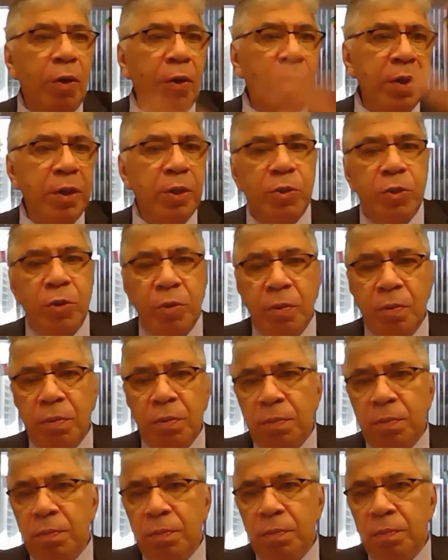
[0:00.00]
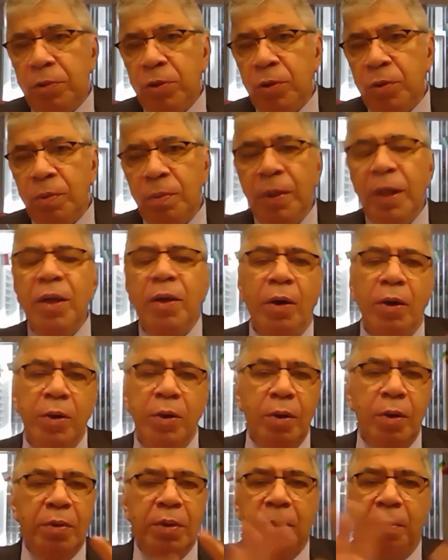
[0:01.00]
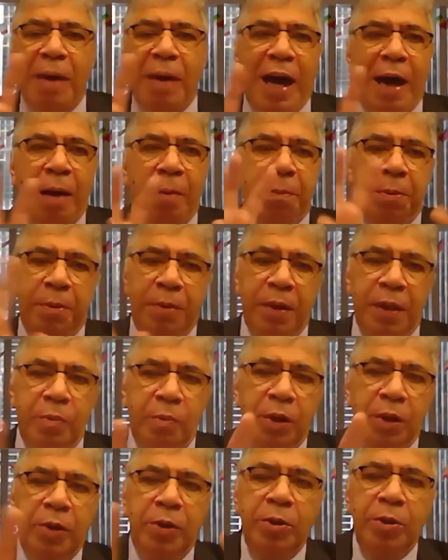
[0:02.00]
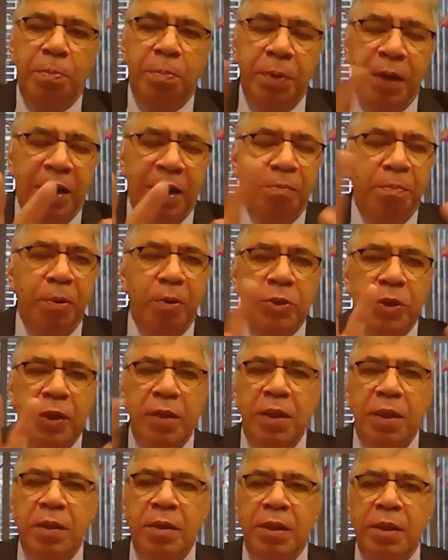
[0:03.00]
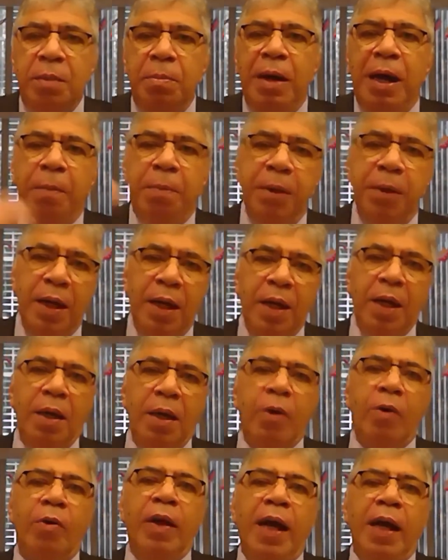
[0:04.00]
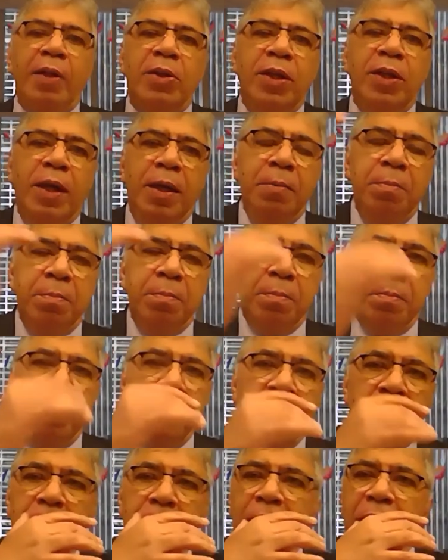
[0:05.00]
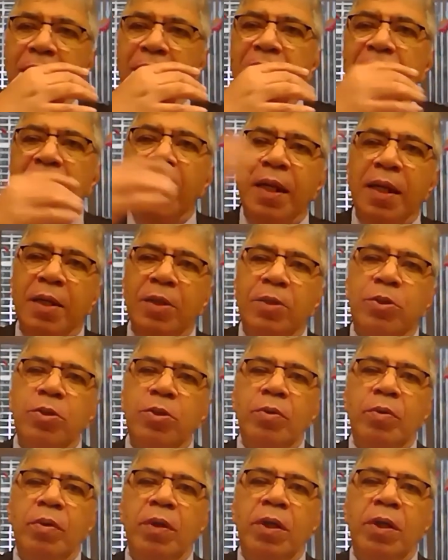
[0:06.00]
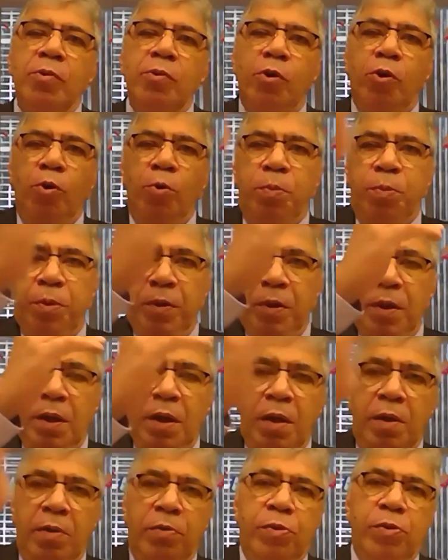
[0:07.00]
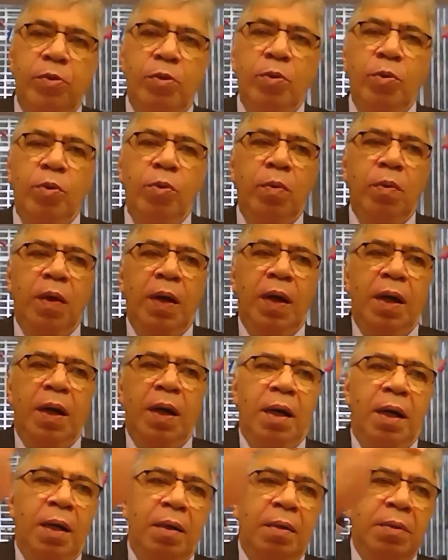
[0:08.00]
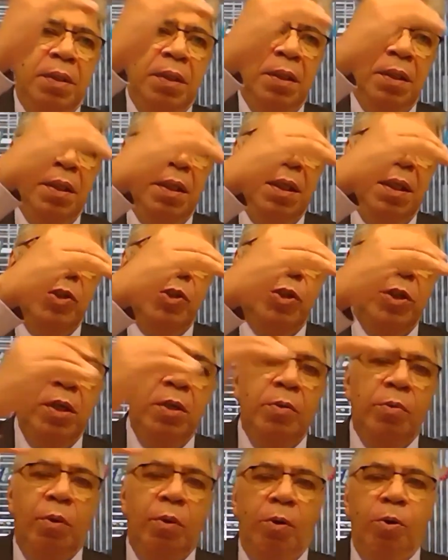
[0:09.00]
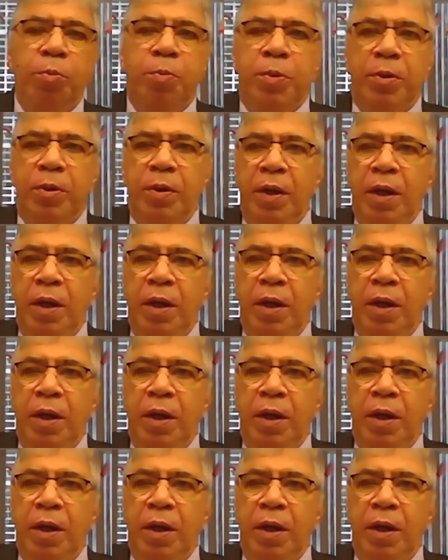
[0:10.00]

only to you know the map. We could have posted here the map connecting China to Europe through the East Europe,